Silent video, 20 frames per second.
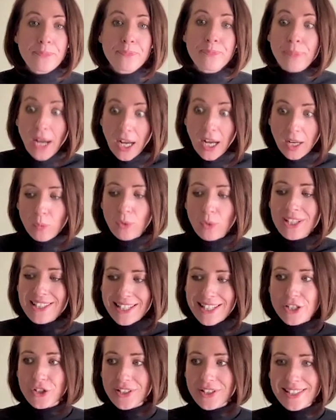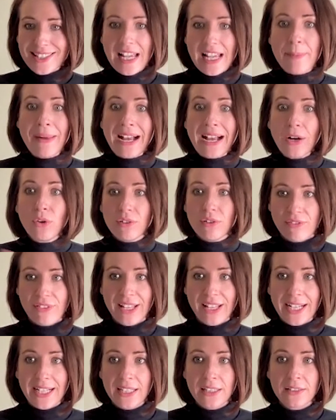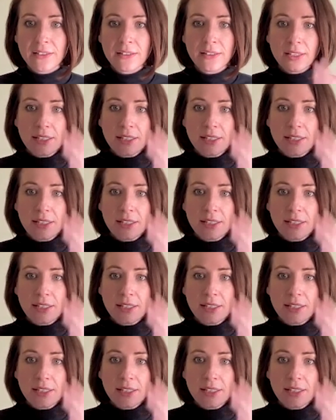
But once they took a step out of that